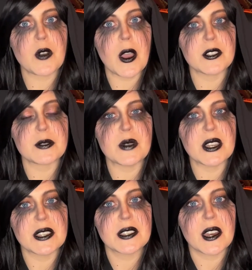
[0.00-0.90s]
I hope
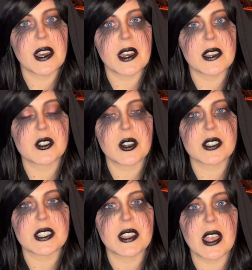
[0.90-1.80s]
you enjoy
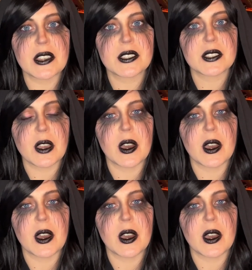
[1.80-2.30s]
the rest of